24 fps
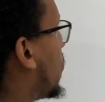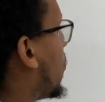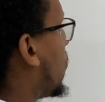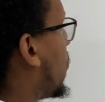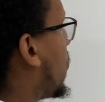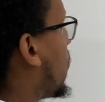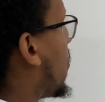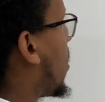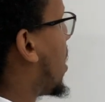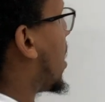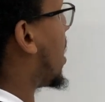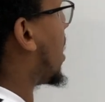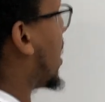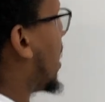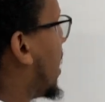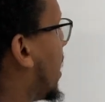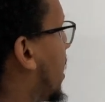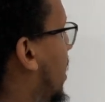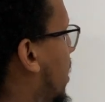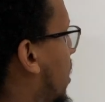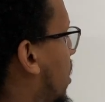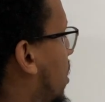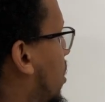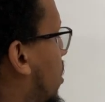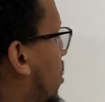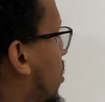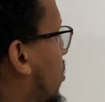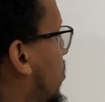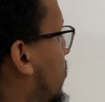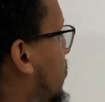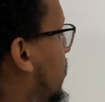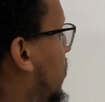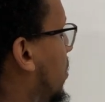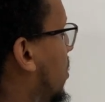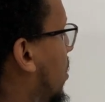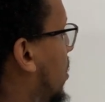y
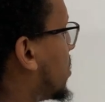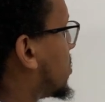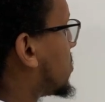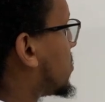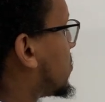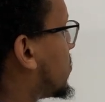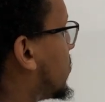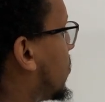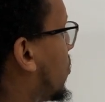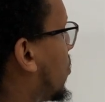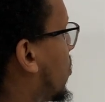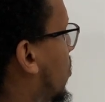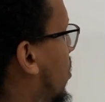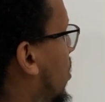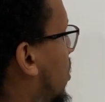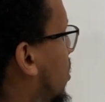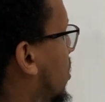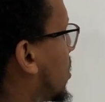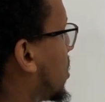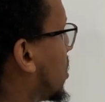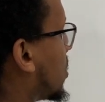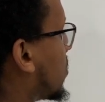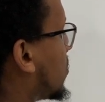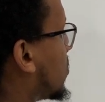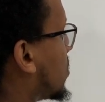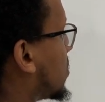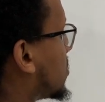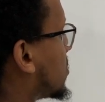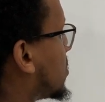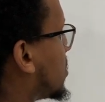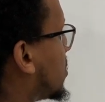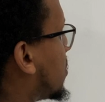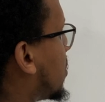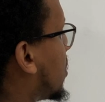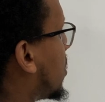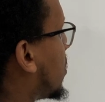plus 4 equal to
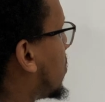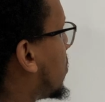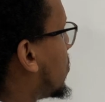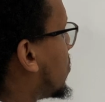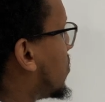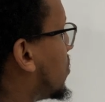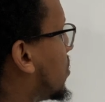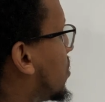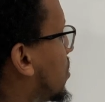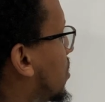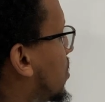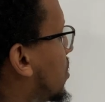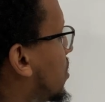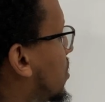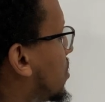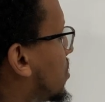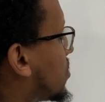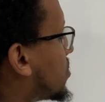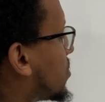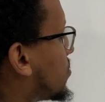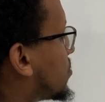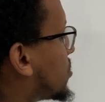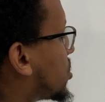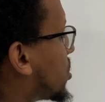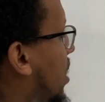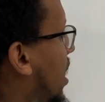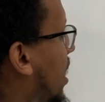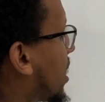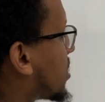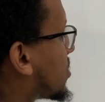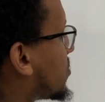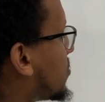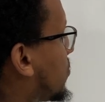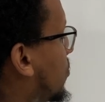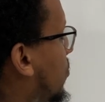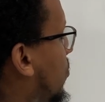0.
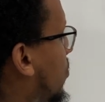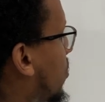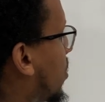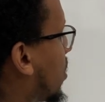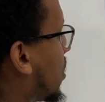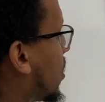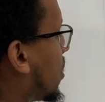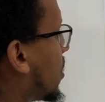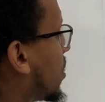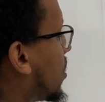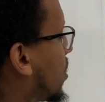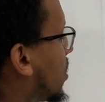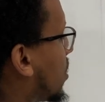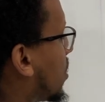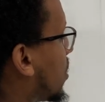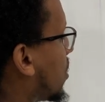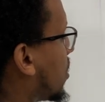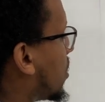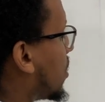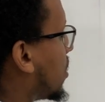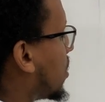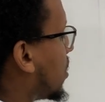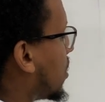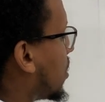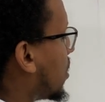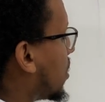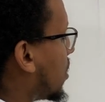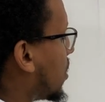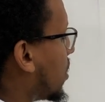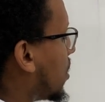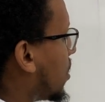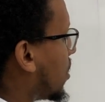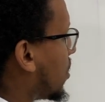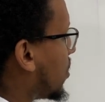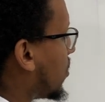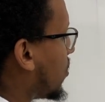Subtract 4.
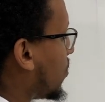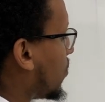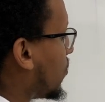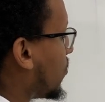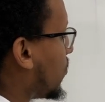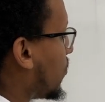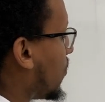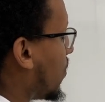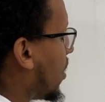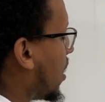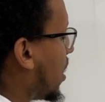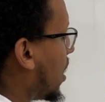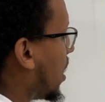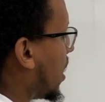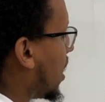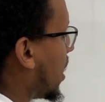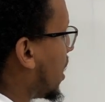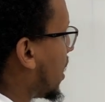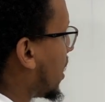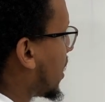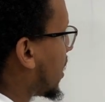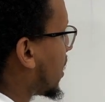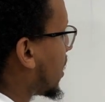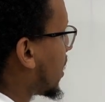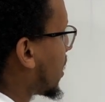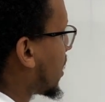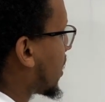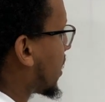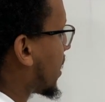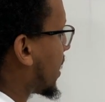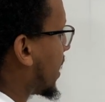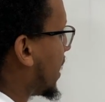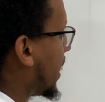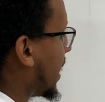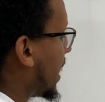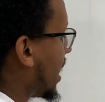Y
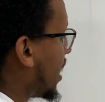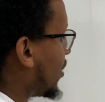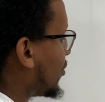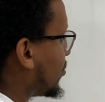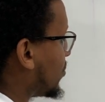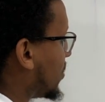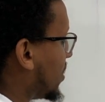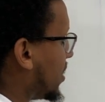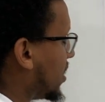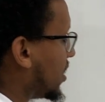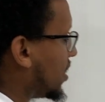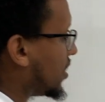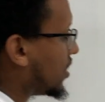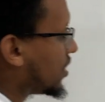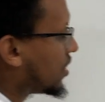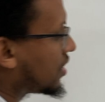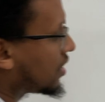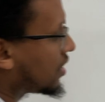cannot be